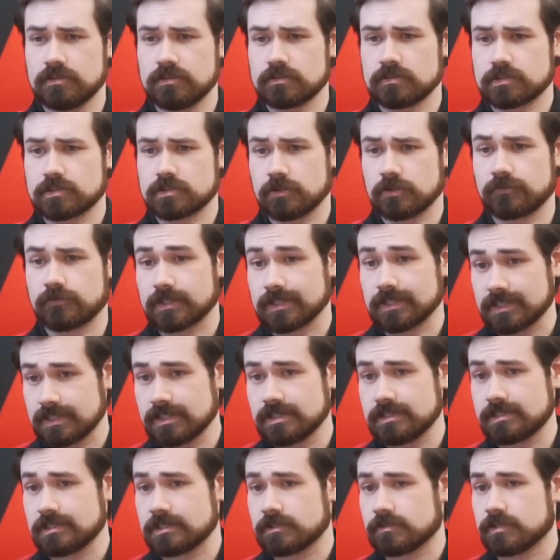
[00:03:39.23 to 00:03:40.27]
So for the
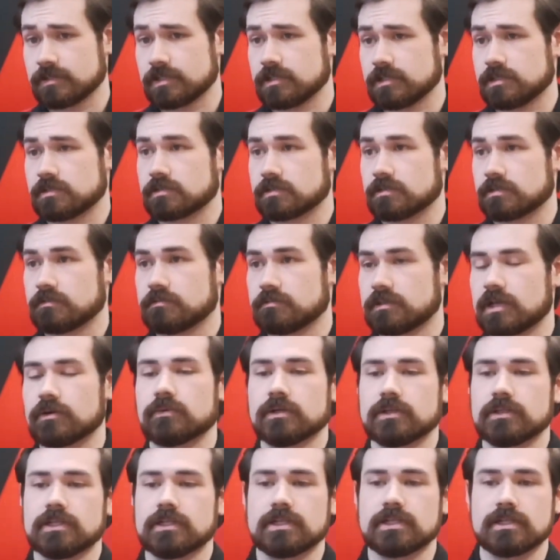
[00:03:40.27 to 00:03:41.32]
E series, that
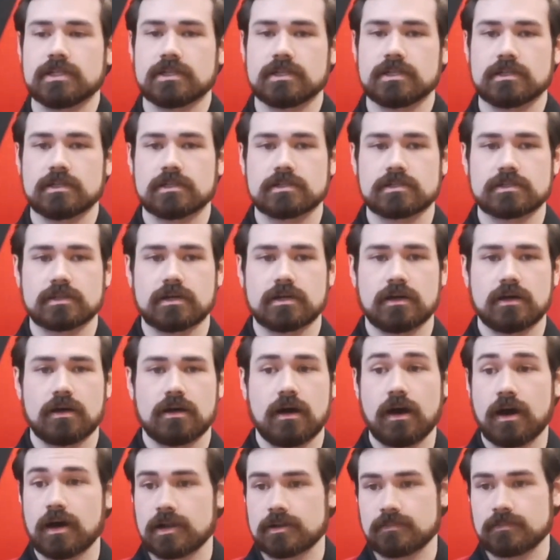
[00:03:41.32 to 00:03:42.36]
one is
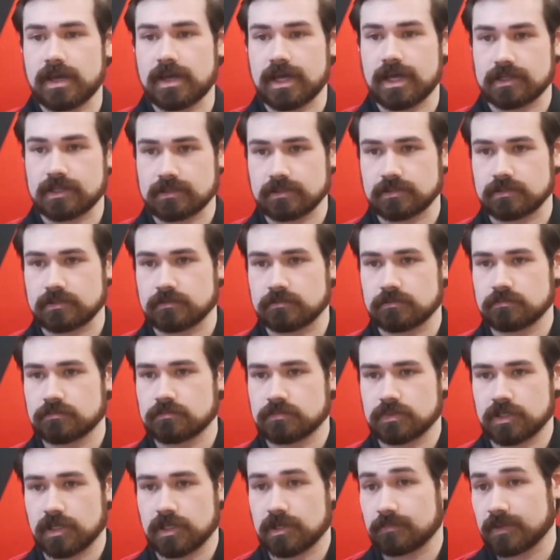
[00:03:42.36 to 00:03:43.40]
automatically
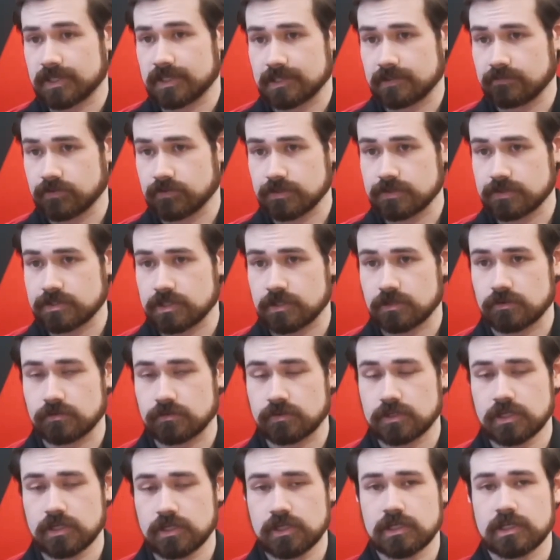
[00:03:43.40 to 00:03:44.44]
bed leveled. So
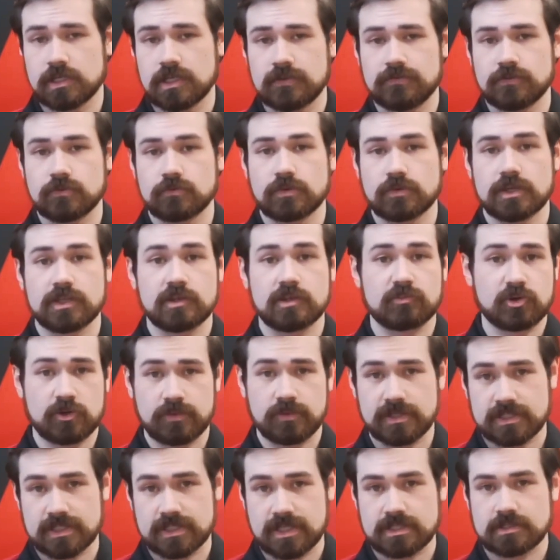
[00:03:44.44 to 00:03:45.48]
if you run the
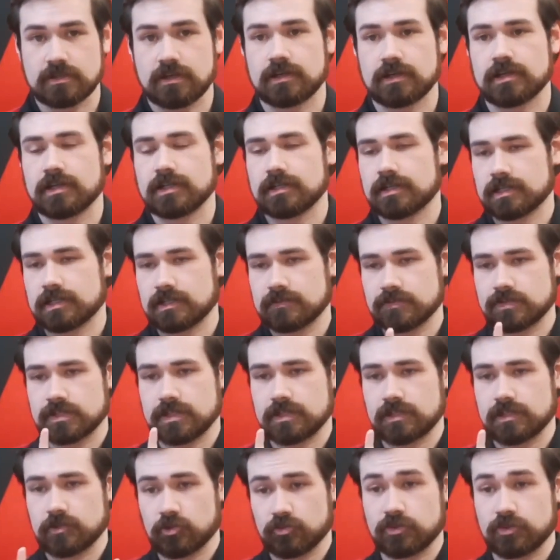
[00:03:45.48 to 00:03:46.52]
probing test on it, it gives you
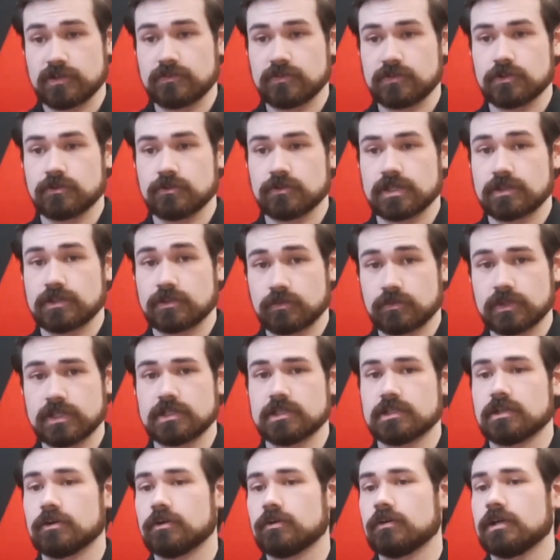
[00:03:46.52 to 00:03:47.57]
that little preview in the
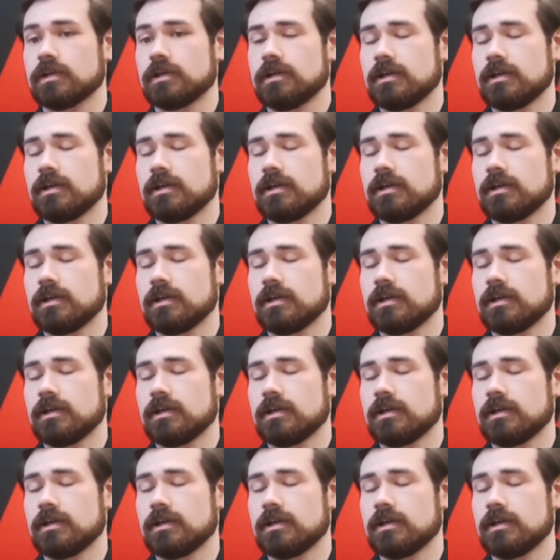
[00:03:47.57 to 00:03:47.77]
window.